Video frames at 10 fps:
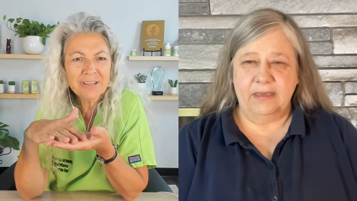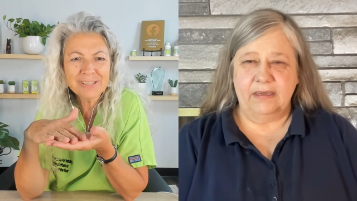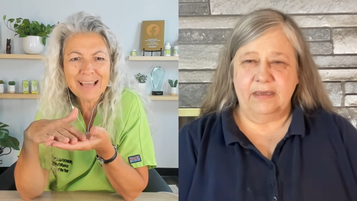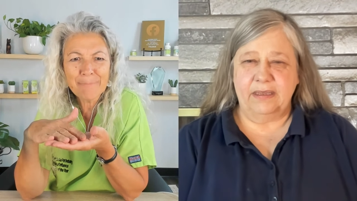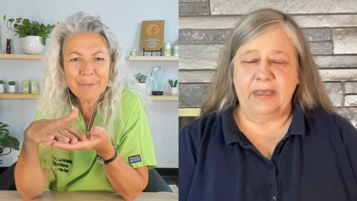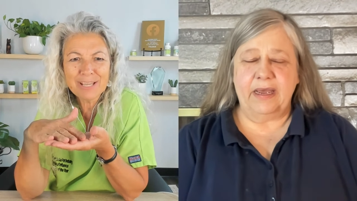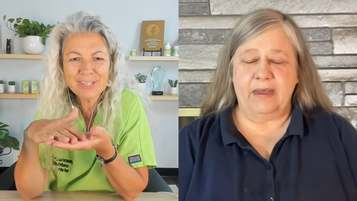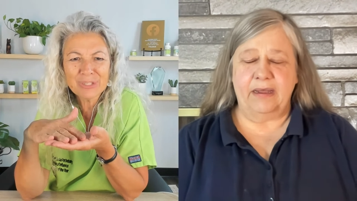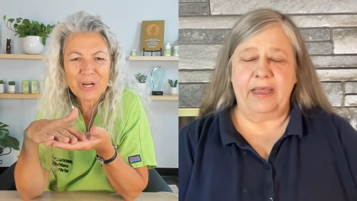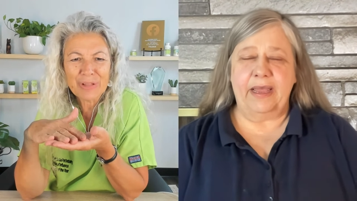Speaker 1: is that yeah,
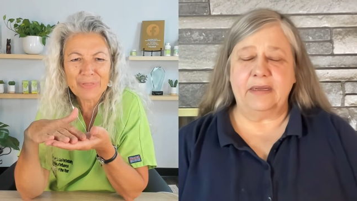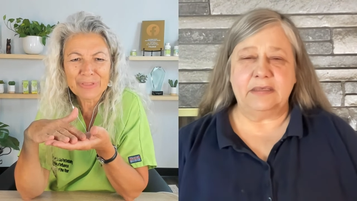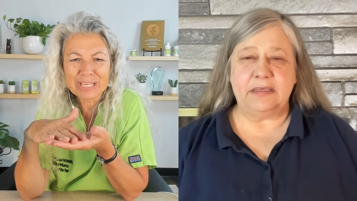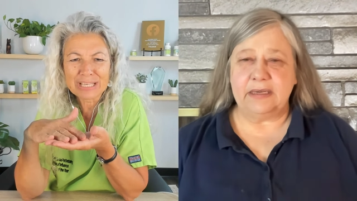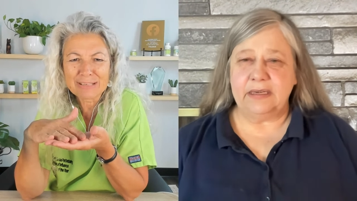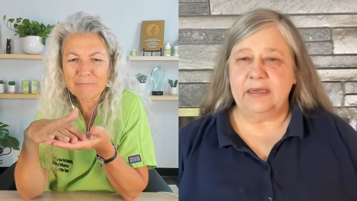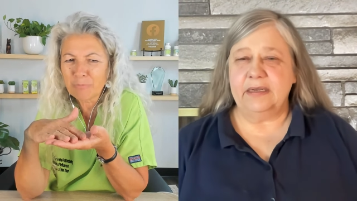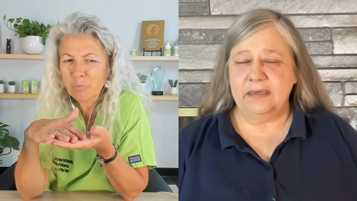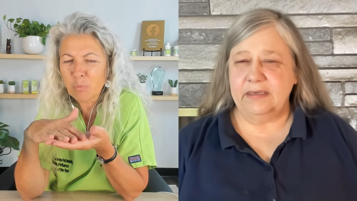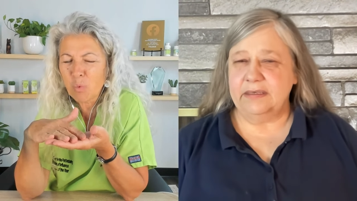based on? And like,
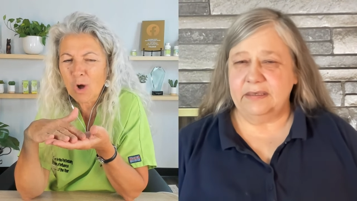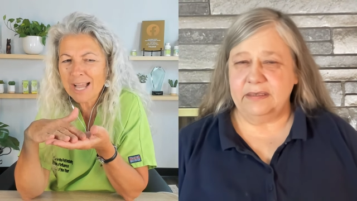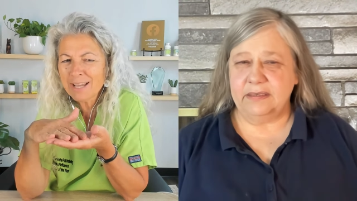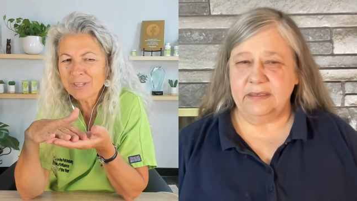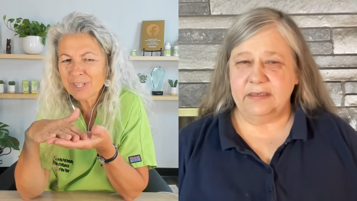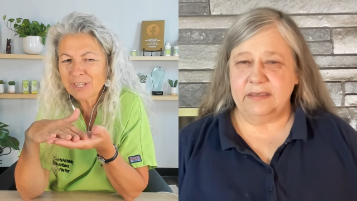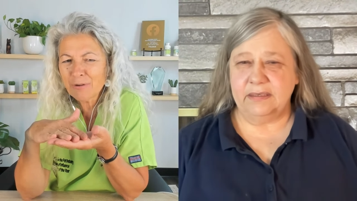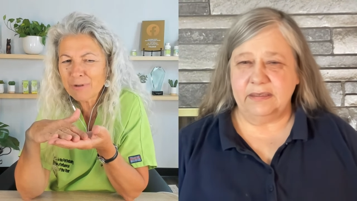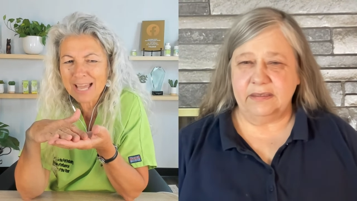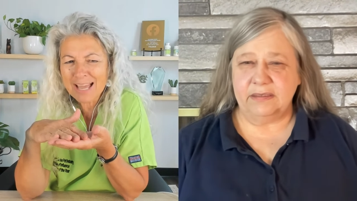why is
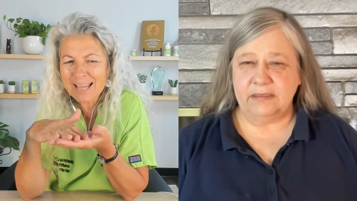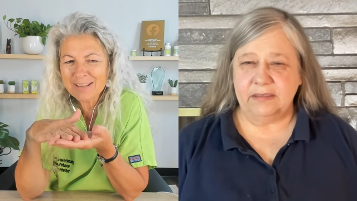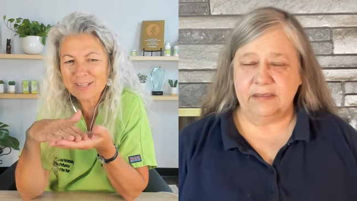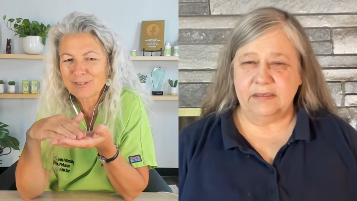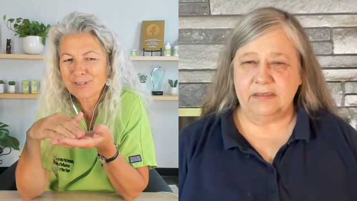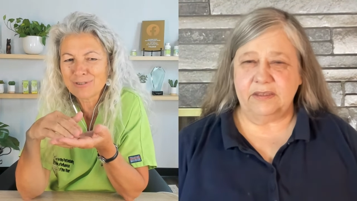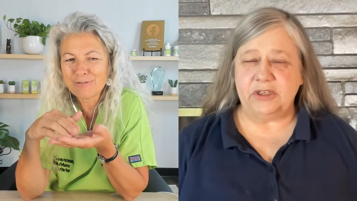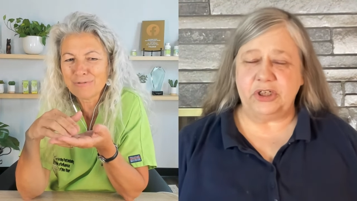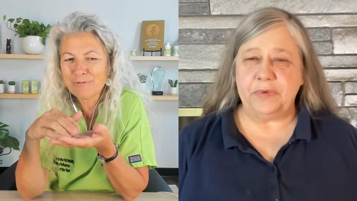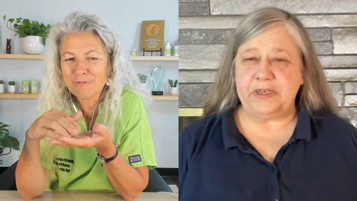it okay to do,
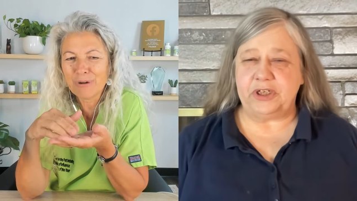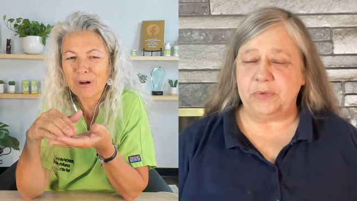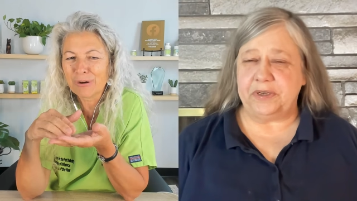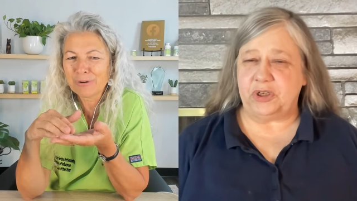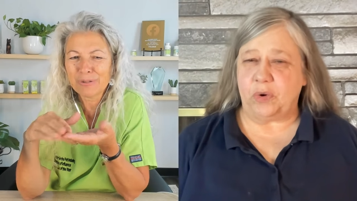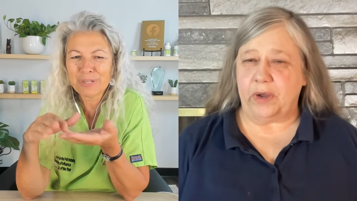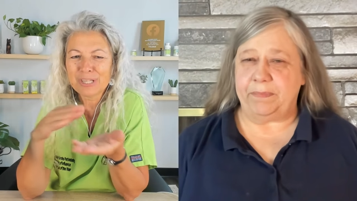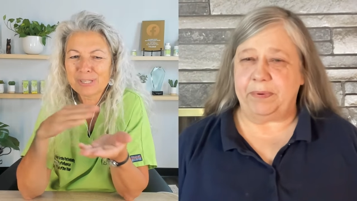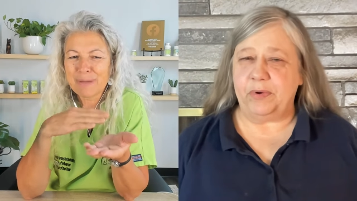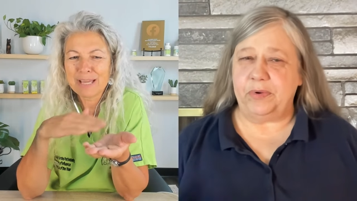to do it to a
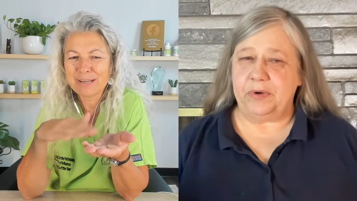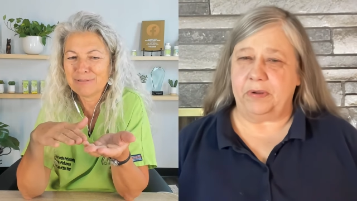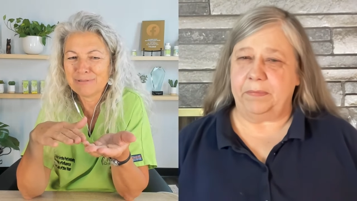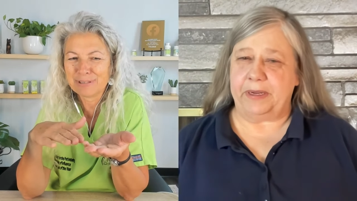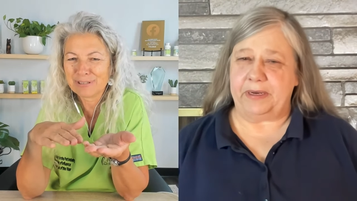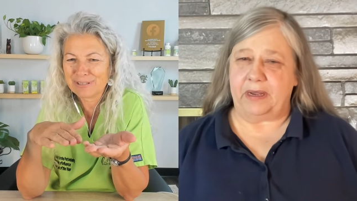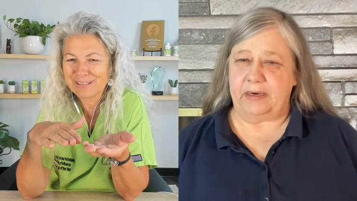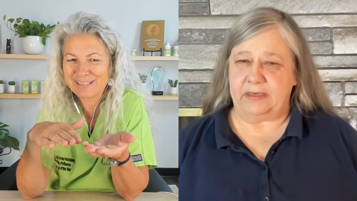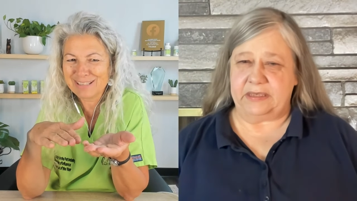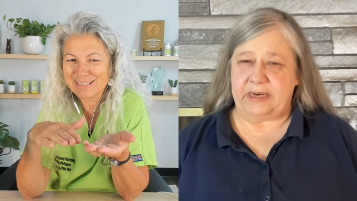toy poodle, neuter? but
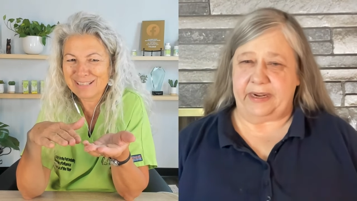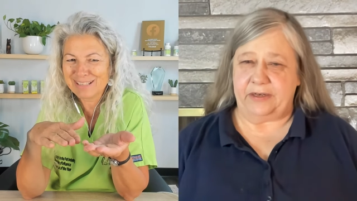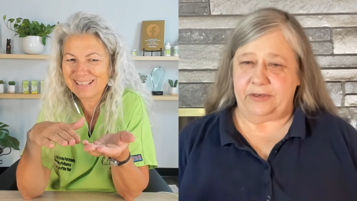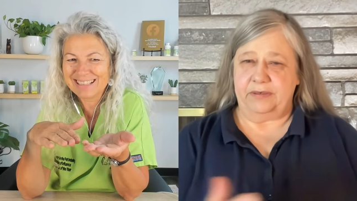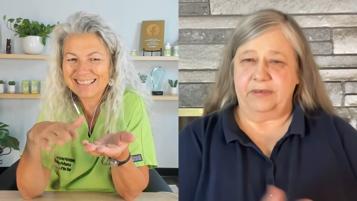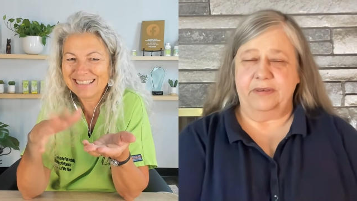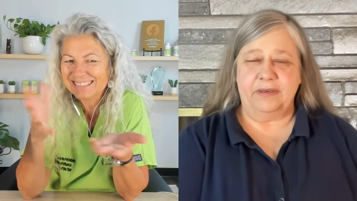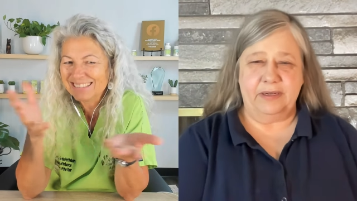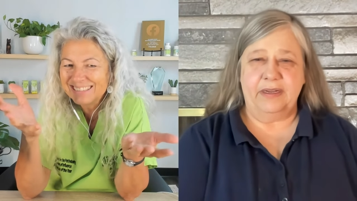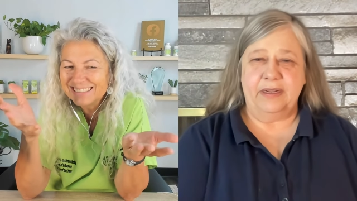not
Speaker 2: a standard?
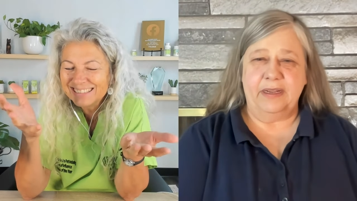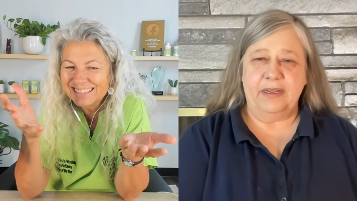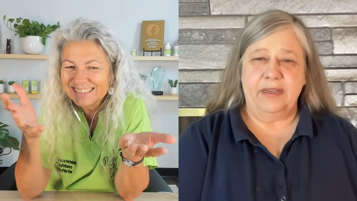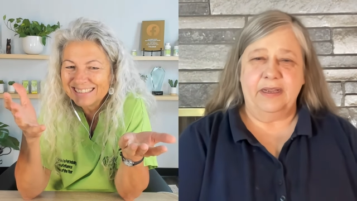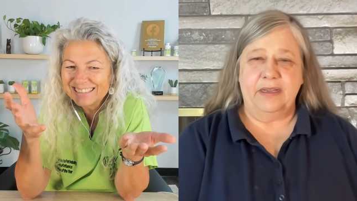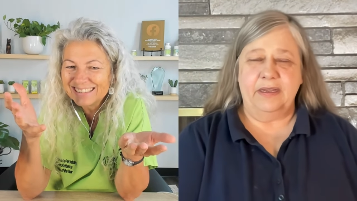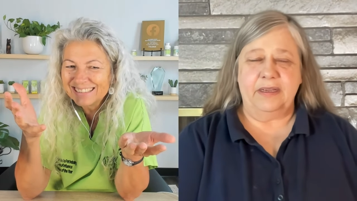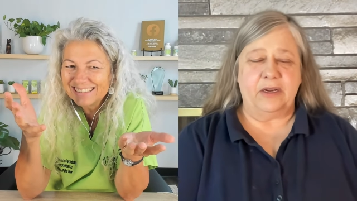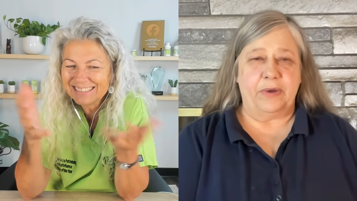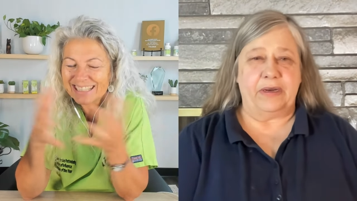
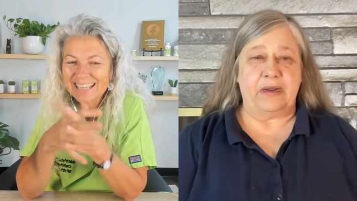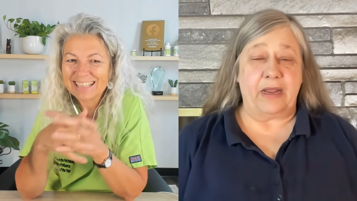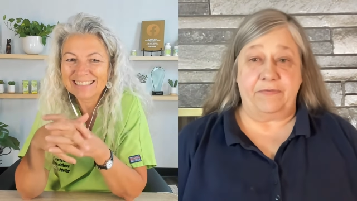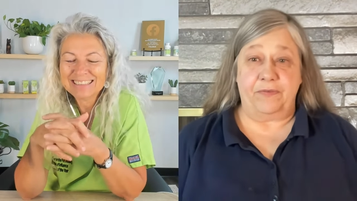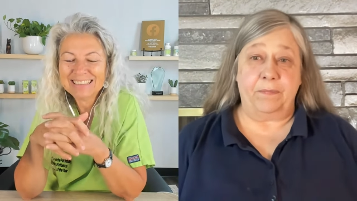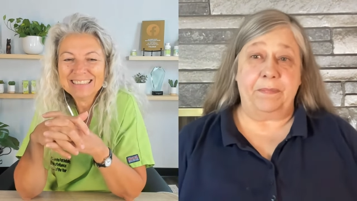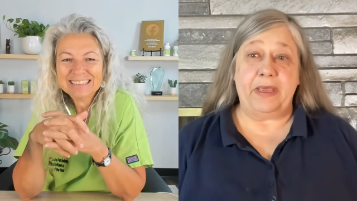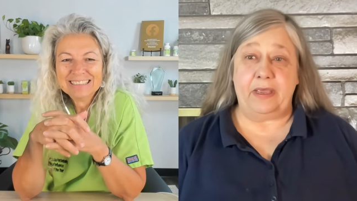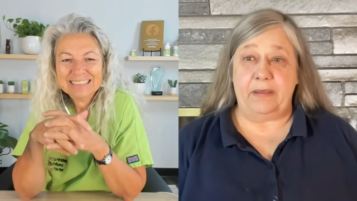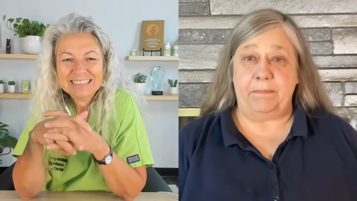you know and yeah. and for
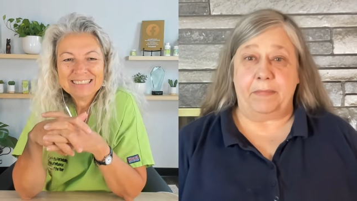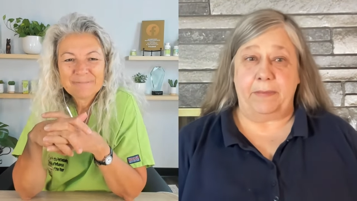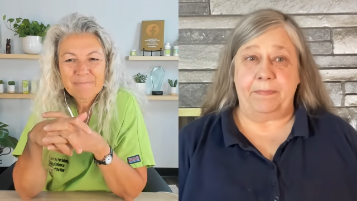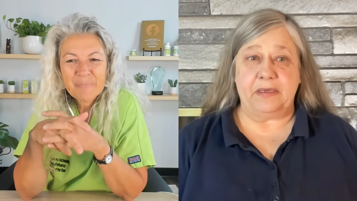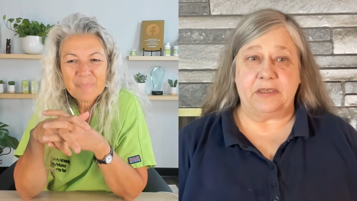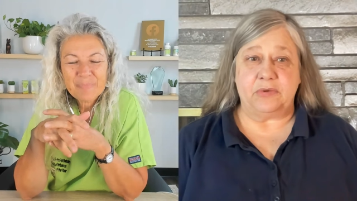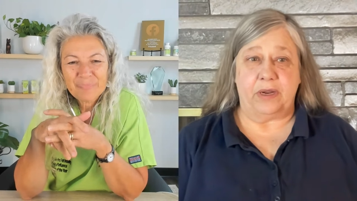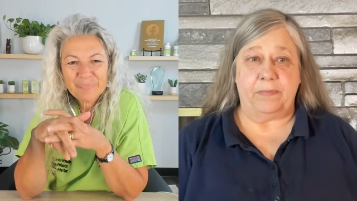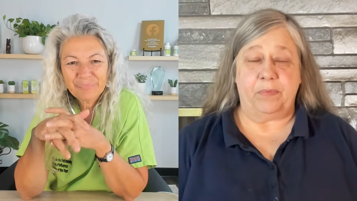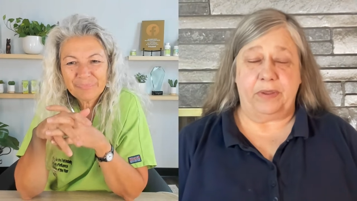me my biggest
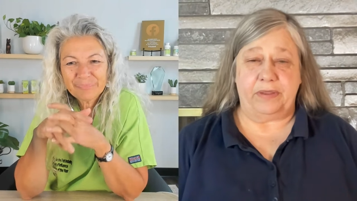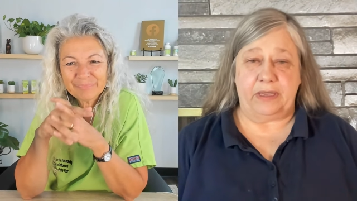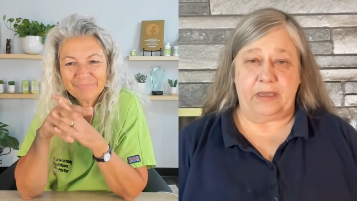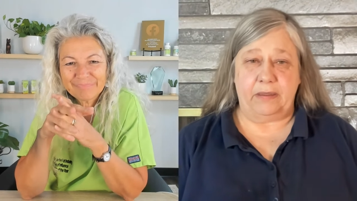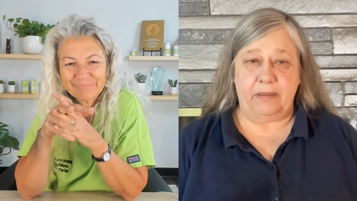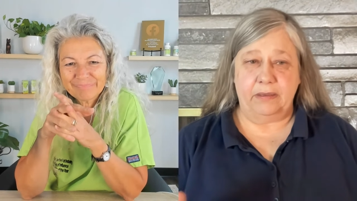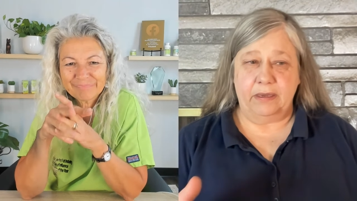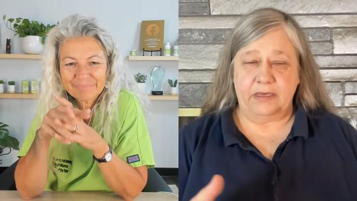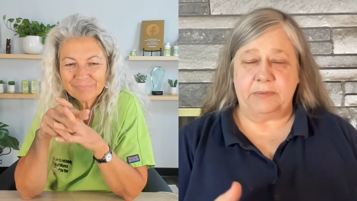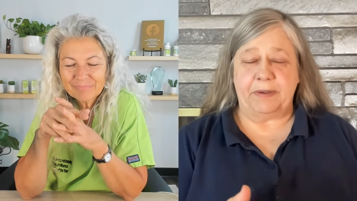gripe with the
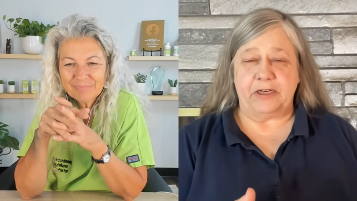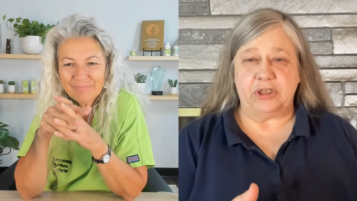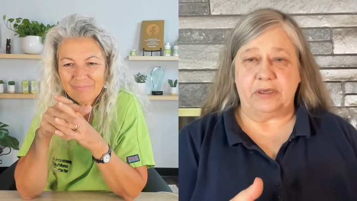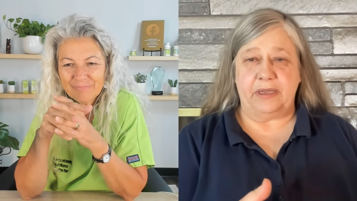especially